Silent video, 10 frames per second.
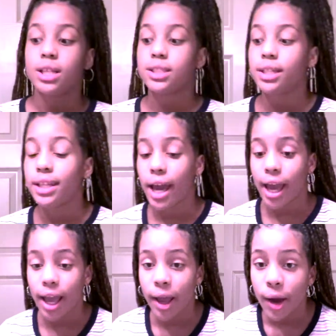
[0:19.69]

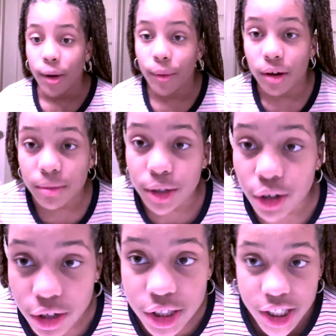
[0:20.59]
today we're going to be
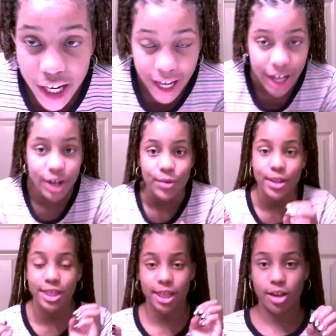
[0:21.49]
crocheting
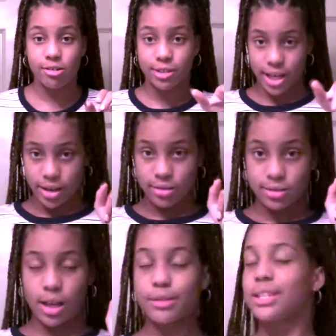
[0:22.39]
with long nails
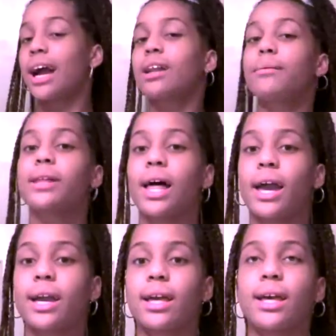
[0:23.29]
it's not going to be
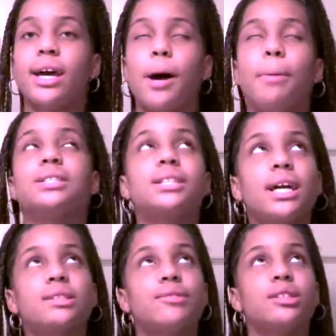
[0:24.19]
like but
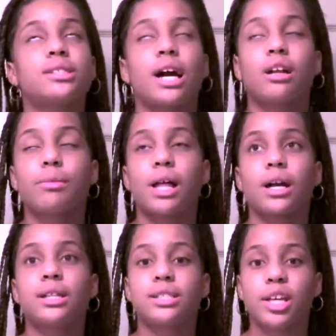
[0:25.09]
today's video is not going to be like
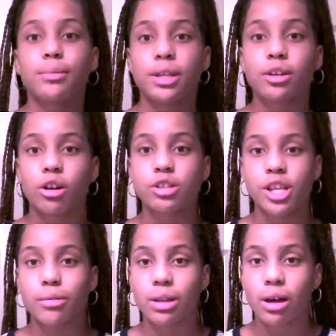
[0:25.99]
attempting to crochet
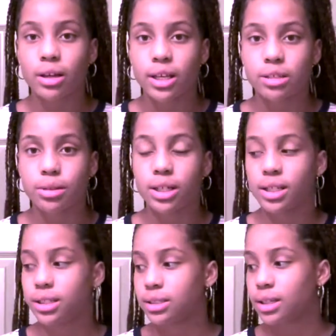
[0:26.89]
with long nails
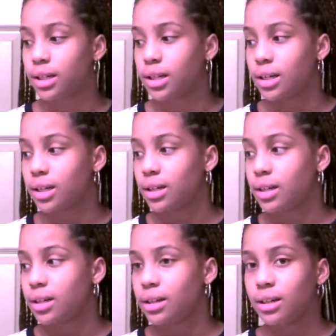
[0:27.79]
because
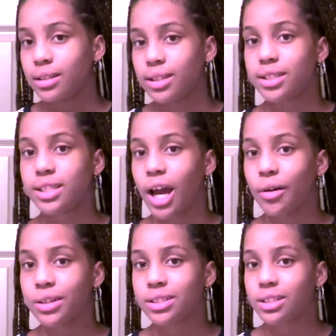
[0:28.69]
the
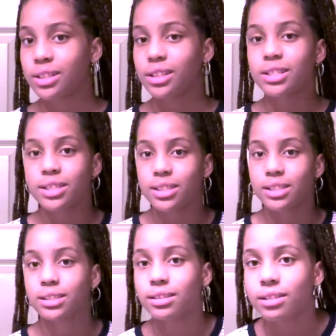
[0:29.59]
shower is the, listen to
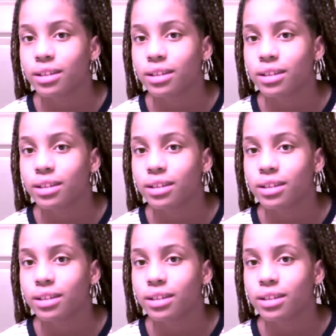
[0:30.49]
this.